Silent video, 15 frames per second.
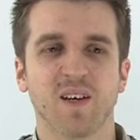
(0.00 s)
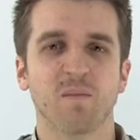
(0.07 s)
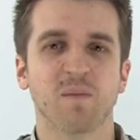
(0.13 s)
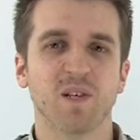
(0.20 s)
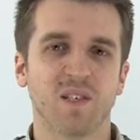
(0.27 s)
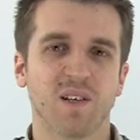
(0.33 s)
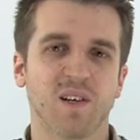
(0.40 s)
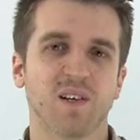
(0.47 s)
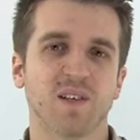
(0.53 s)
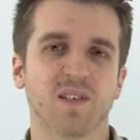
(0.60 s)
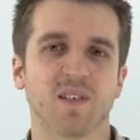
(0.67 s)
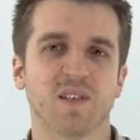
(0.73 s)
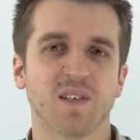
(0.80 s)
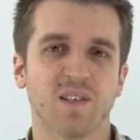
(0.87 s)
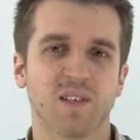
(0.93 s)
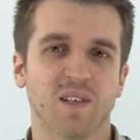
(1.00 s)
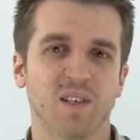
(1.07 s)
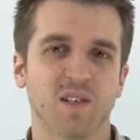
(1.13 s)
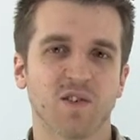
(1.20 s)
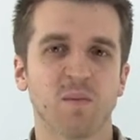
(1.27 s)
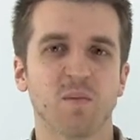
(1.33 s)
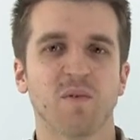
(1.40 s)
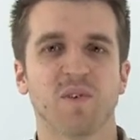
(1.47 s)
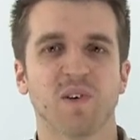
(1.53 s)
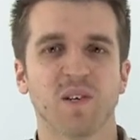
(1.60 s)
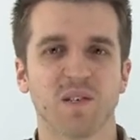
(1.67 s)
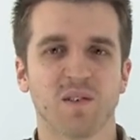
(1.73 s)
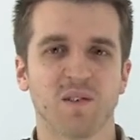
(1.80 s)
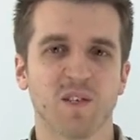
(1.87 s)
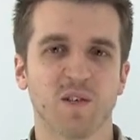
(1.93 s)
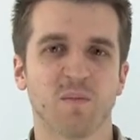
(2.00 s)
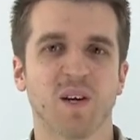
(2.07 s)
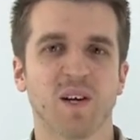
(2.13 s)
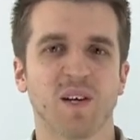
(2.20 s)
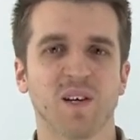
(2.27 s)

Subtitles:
it means a lot of sites like TripAdvisor are displaying